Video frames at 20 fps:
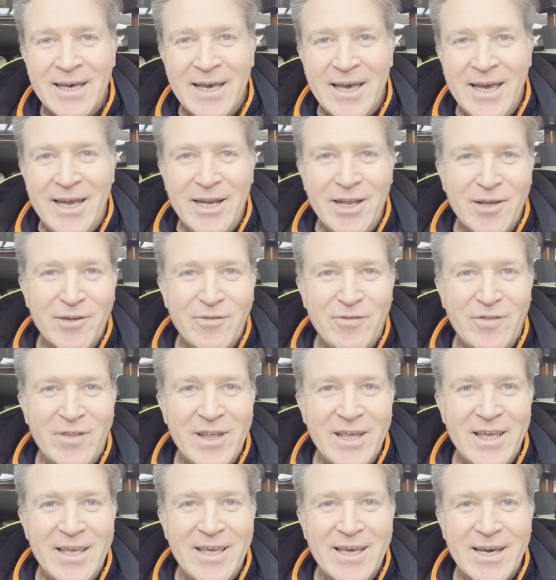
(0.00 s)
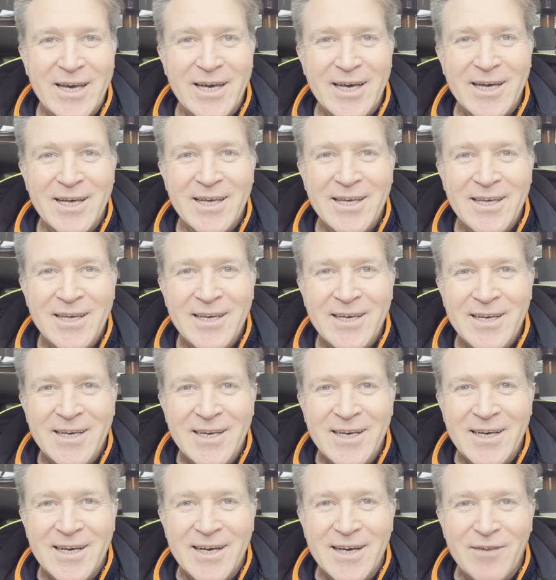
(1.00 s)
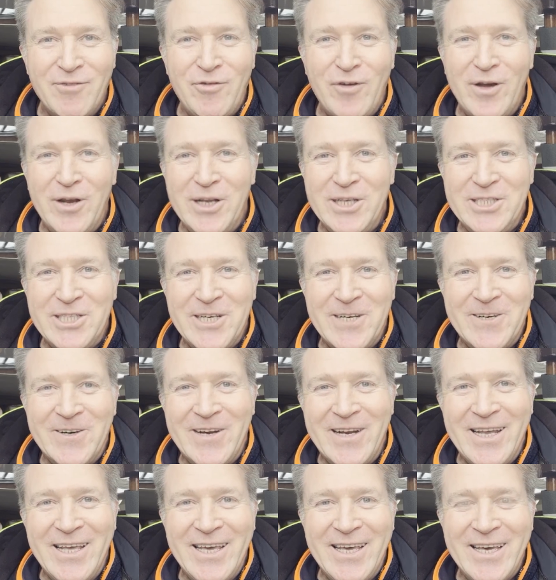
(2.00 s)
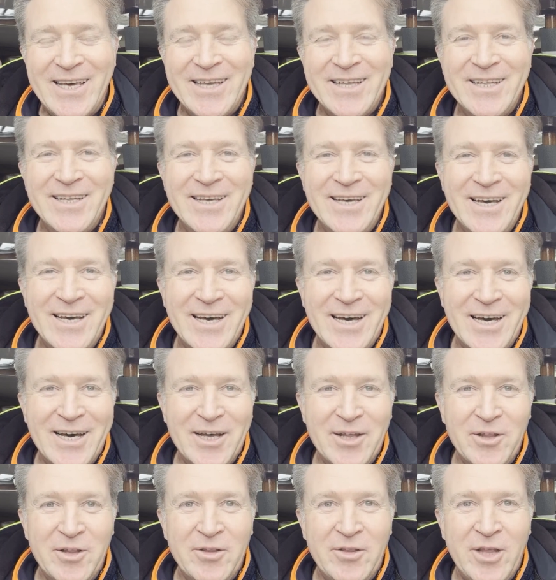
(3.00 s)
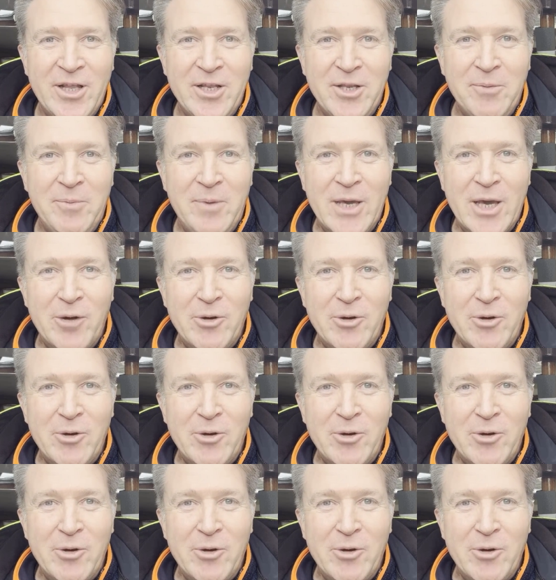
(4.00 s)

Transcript: any of the furniture in here, then you'd be